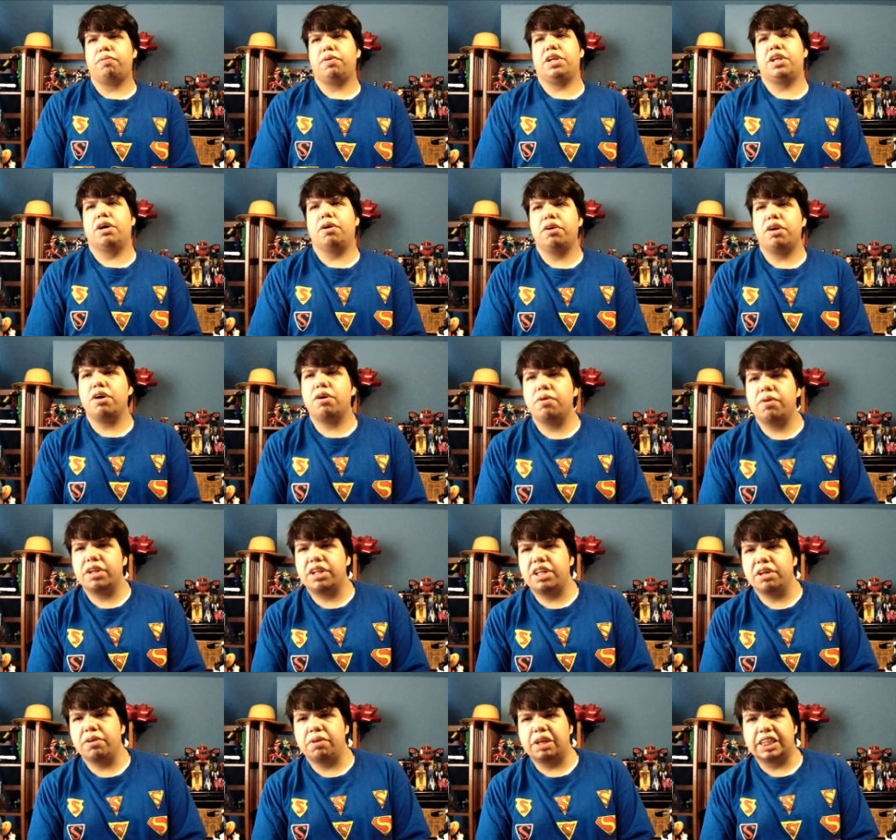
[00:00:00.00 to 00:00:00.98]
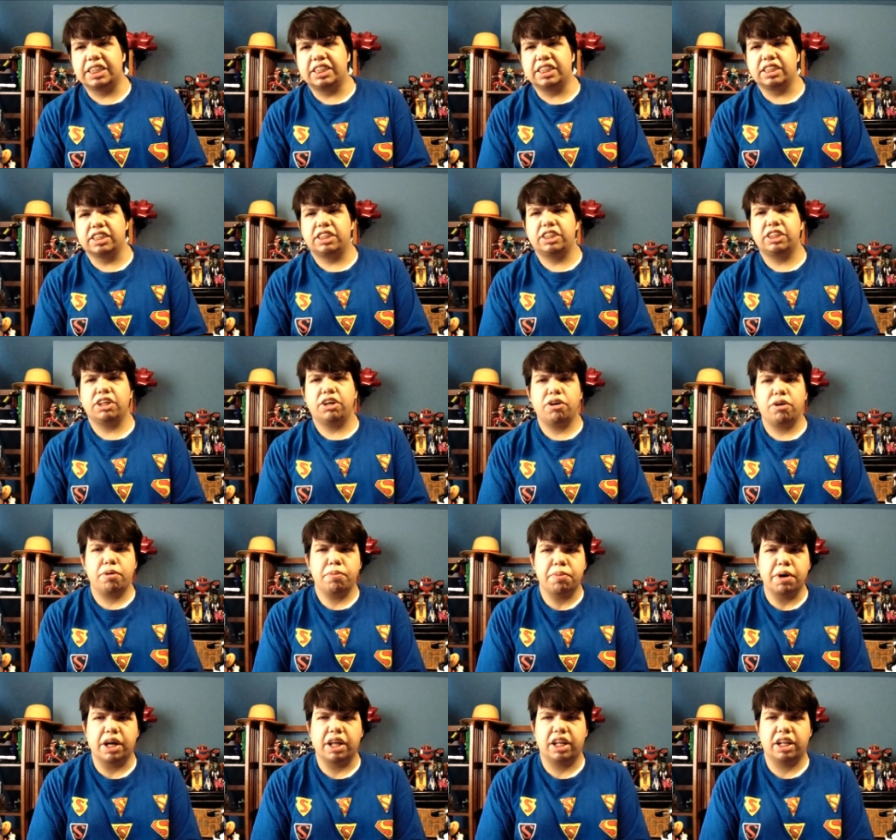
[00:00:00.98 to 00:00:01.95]
We don't know until we see the
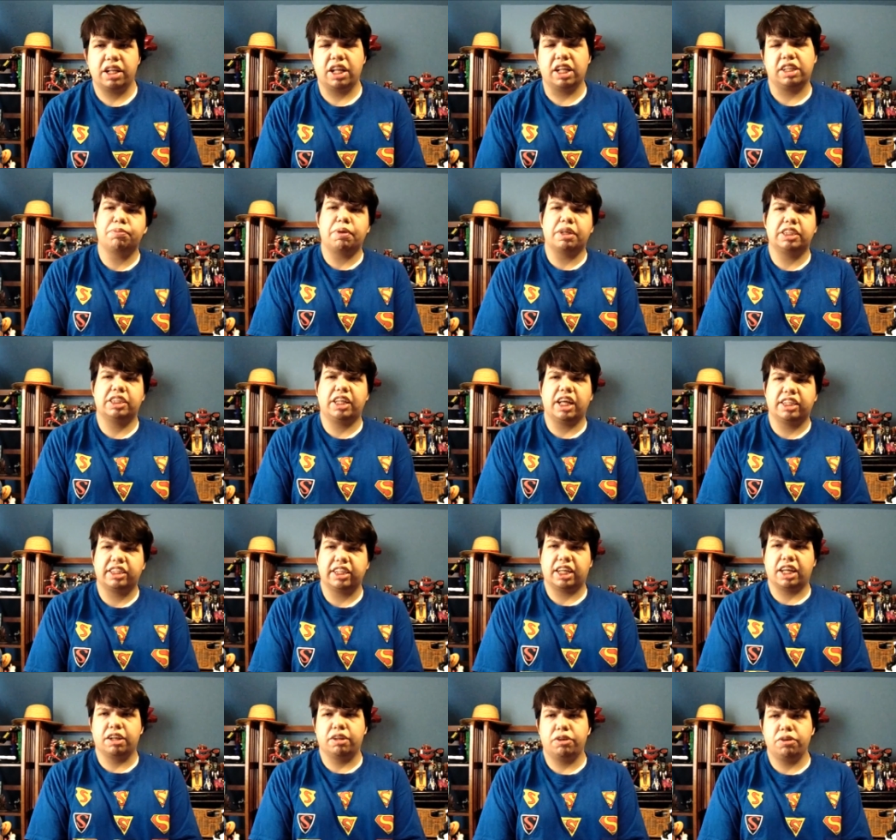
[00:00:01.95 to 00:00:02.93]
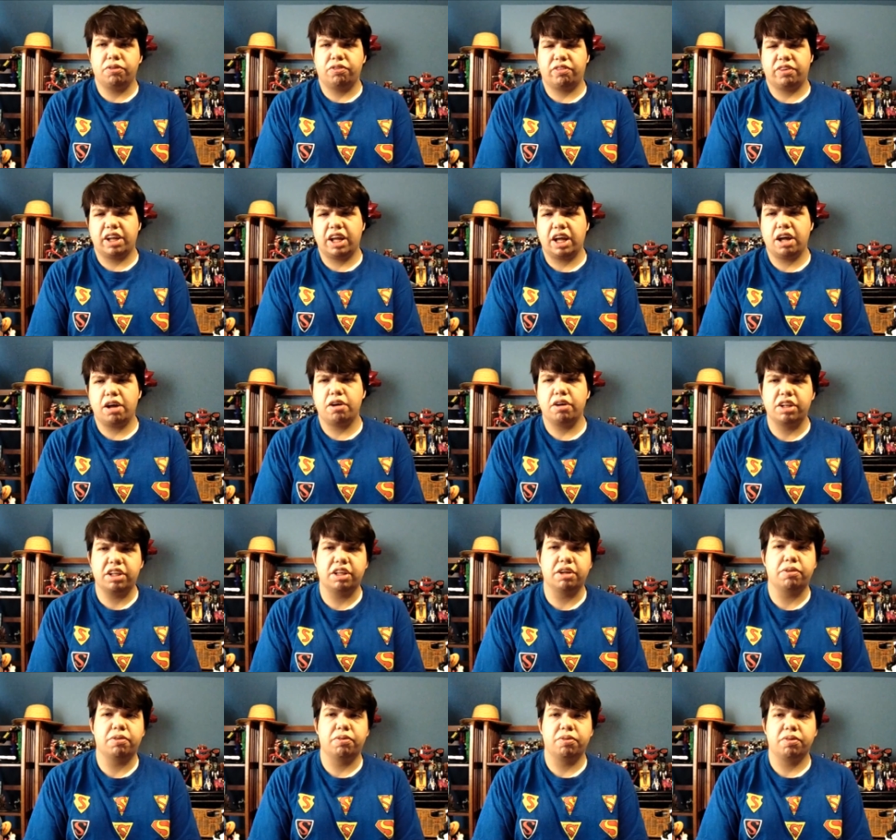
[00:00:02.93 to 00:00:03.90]
show, but that's the best guess I can do for now
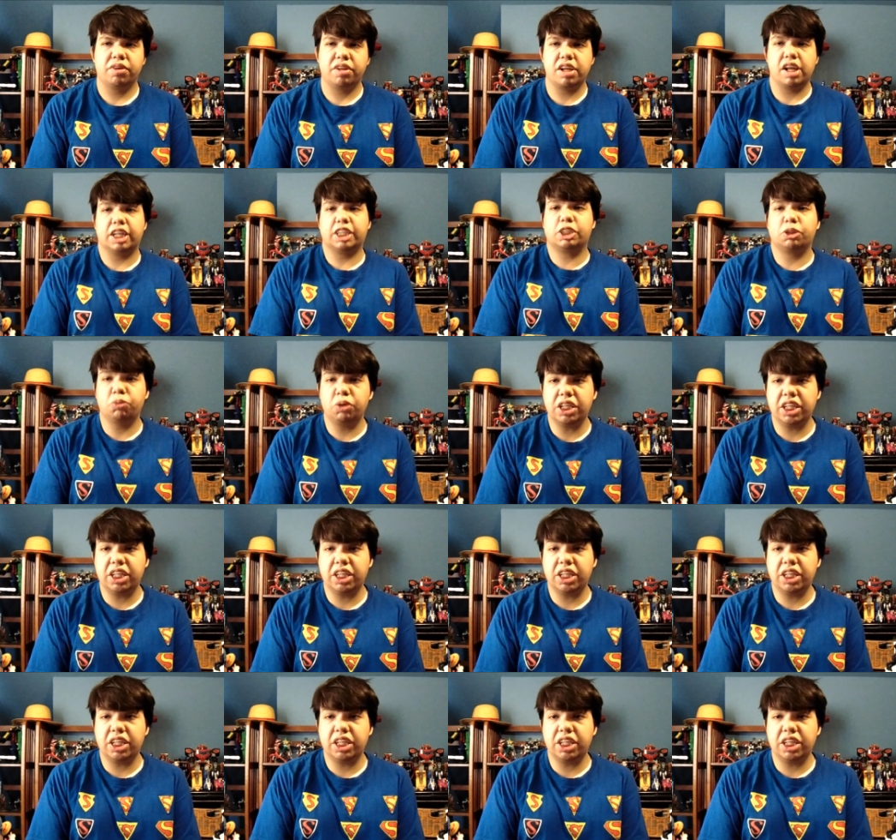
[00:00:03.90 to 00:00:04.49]
until next